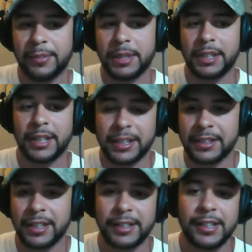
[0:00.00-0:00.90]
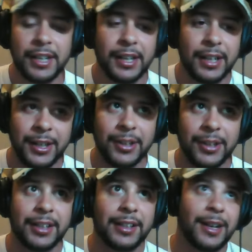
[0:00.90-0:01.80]
I mean, like I said, you know,
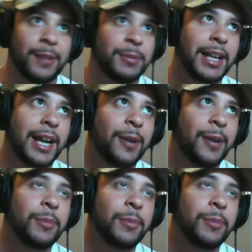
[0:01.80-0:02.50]
I mean, yeah. how